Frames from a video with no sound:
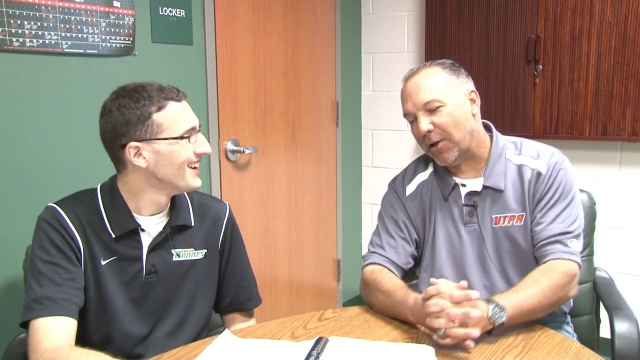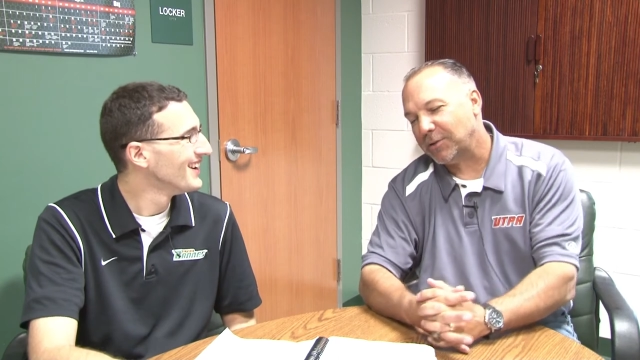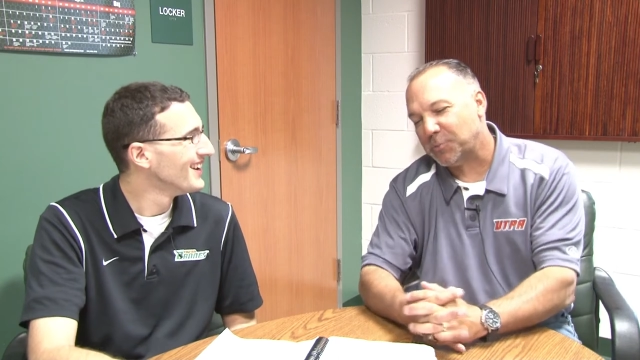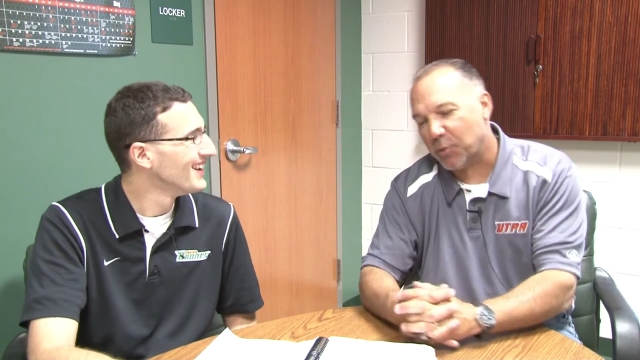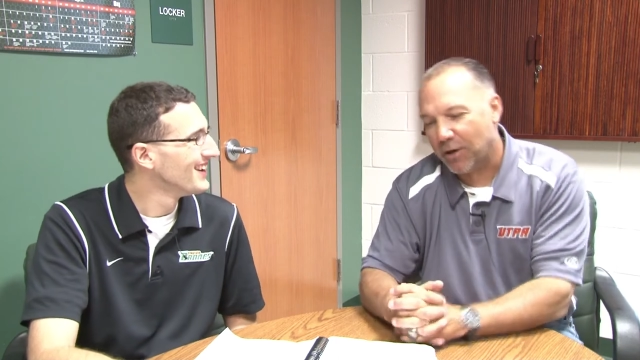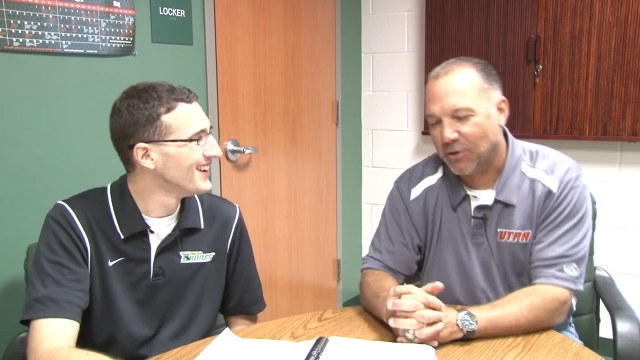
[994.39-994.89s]
Speaker 1: else?
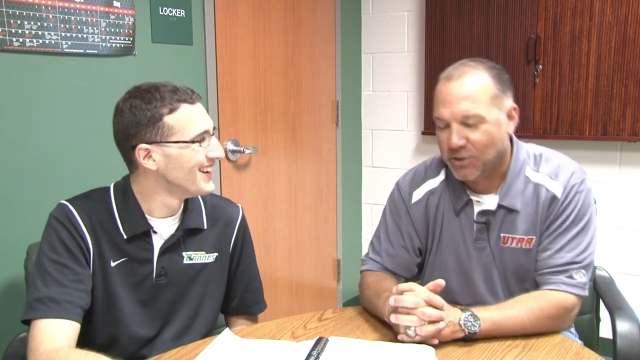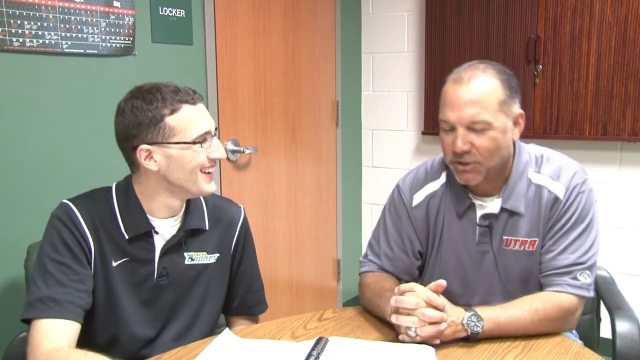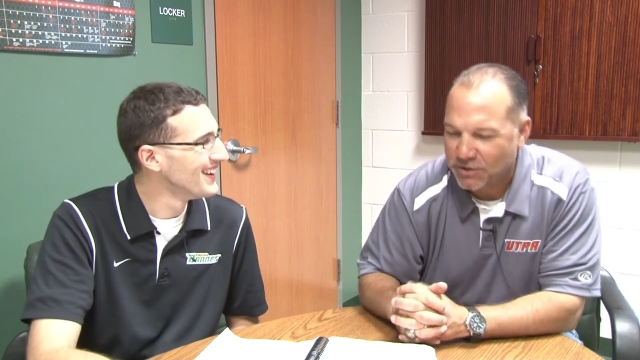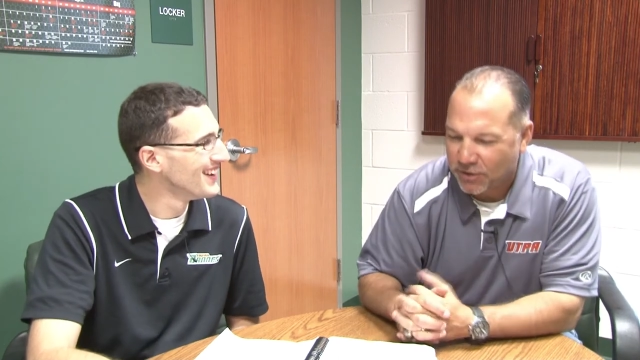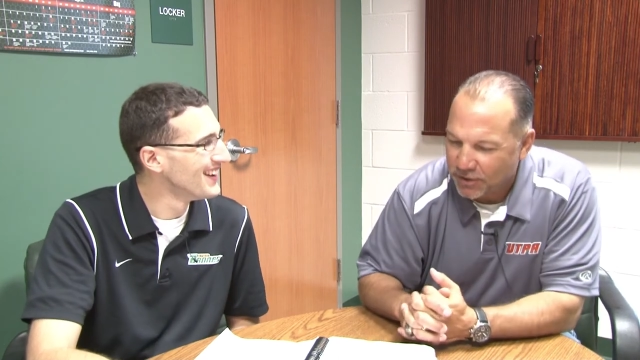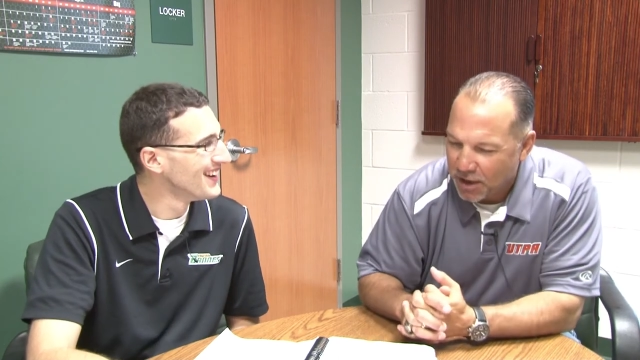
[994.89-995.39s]
What else is
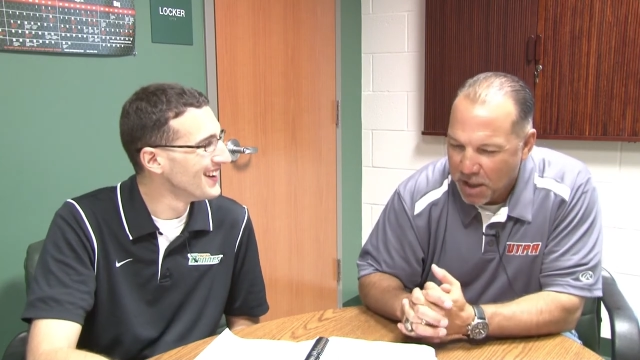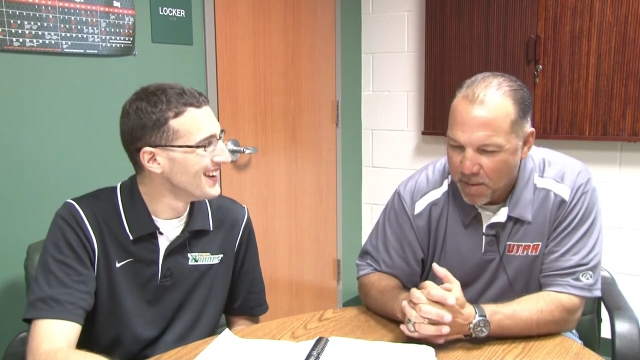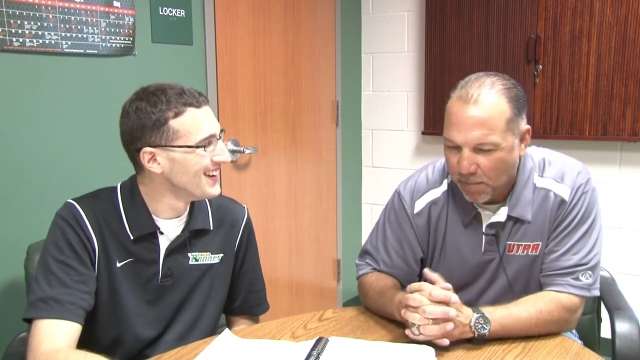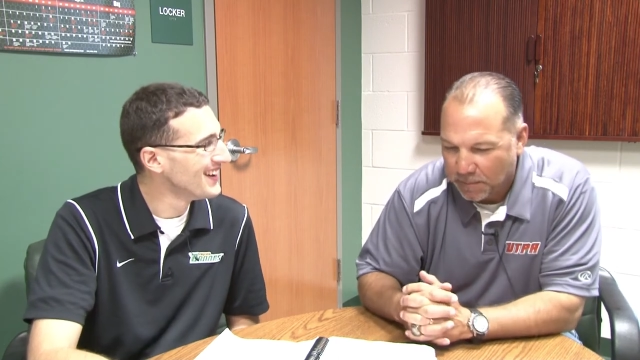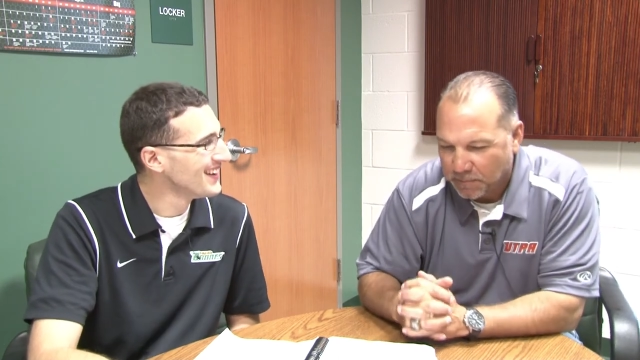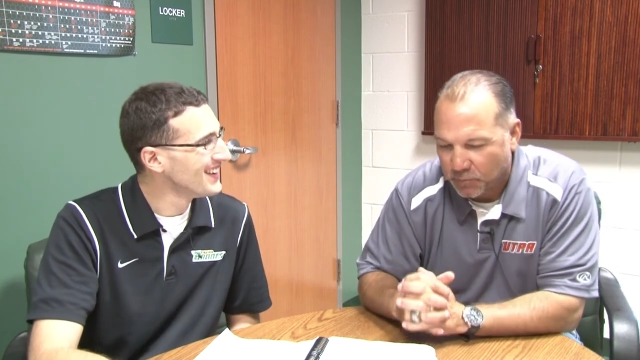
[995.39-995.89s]
there?
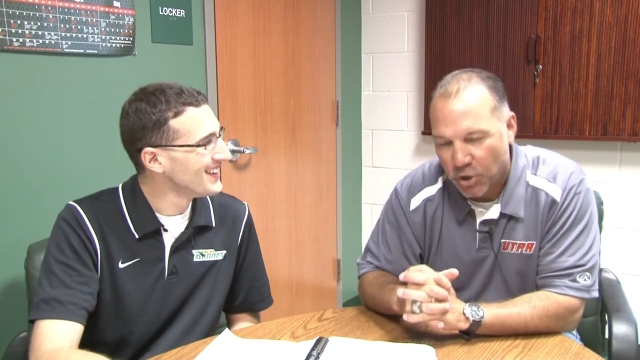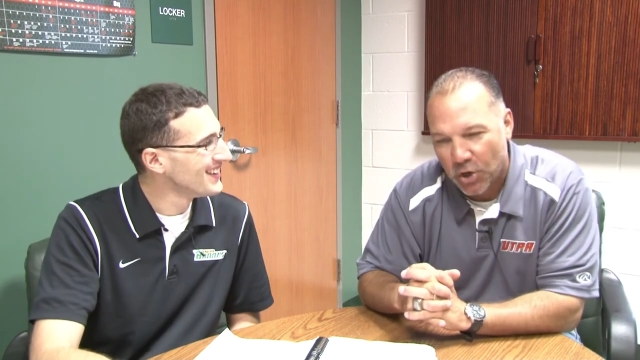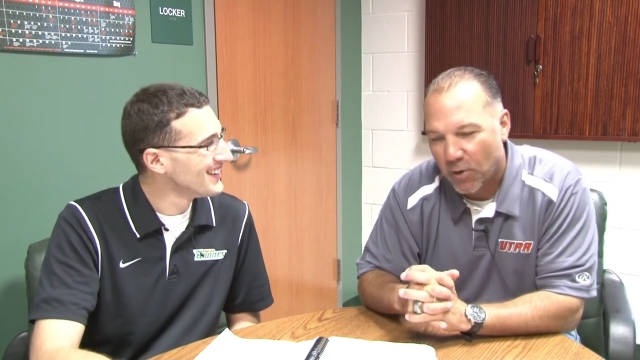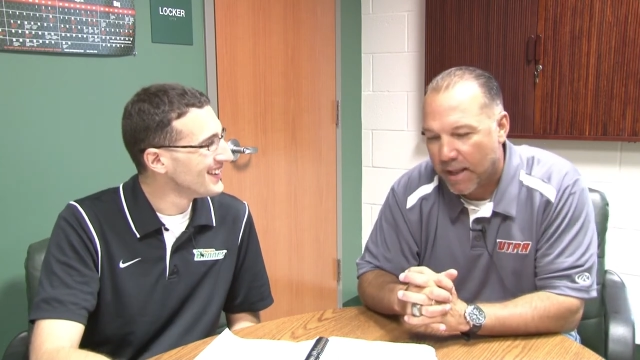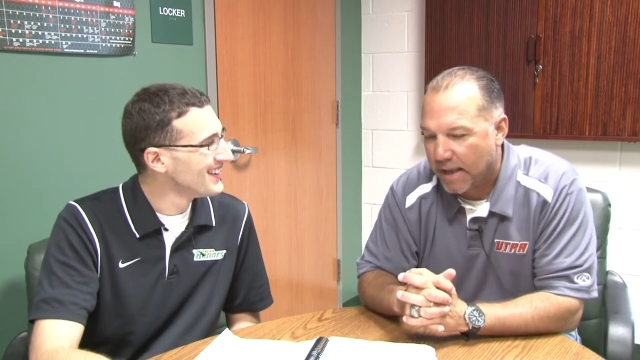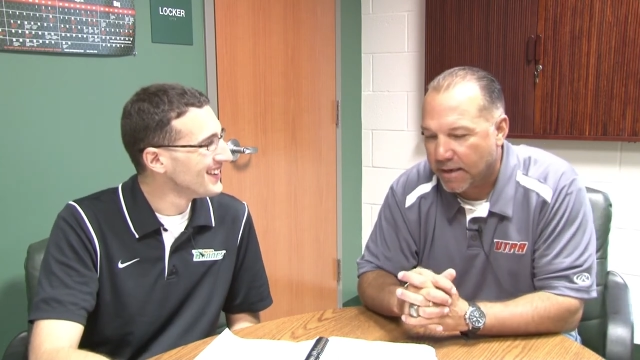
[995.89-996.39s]
You know,
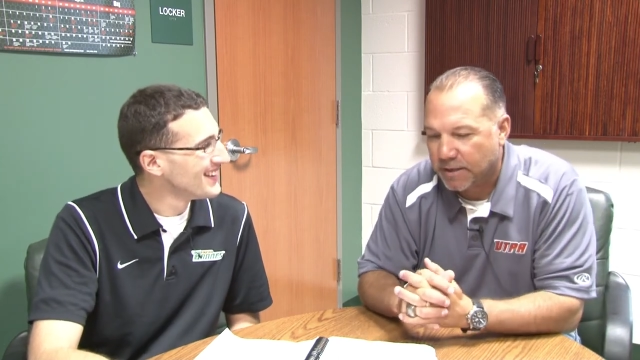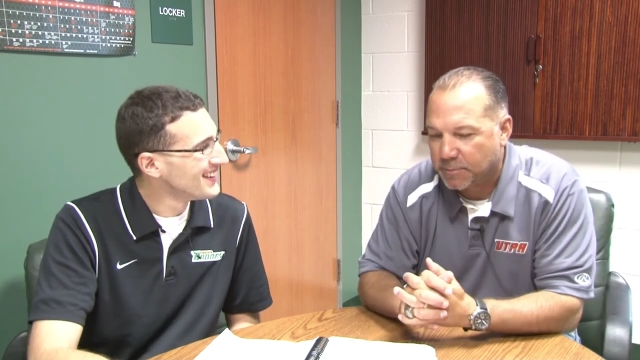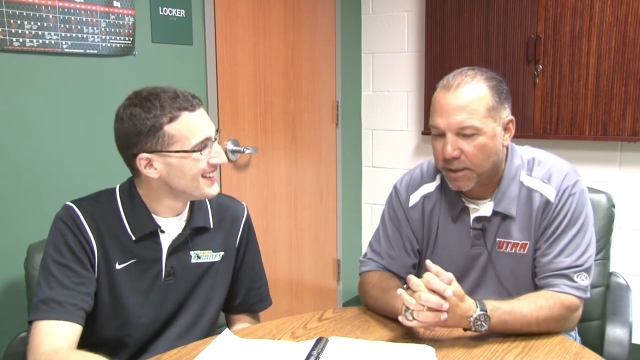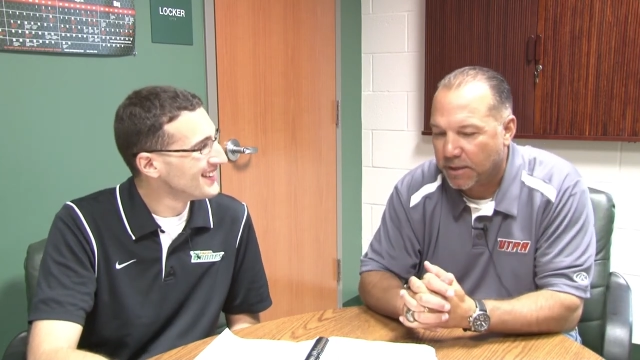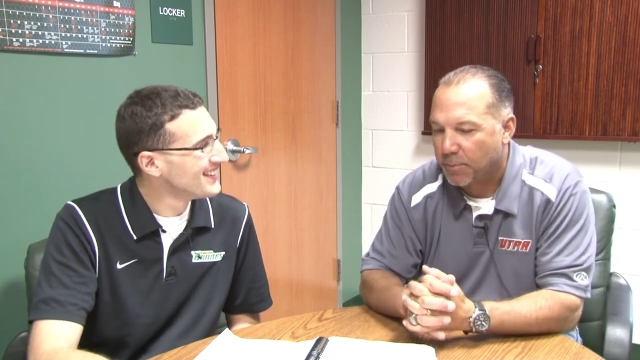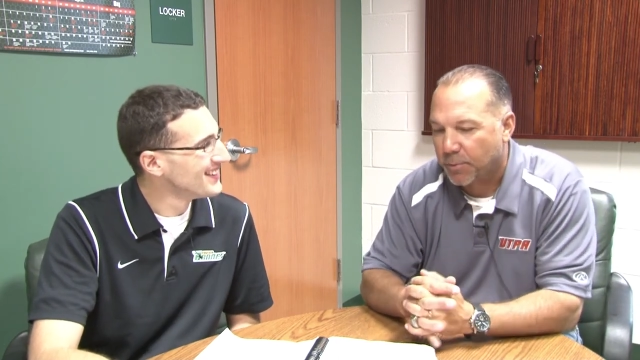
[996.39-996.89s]
Andy has been in the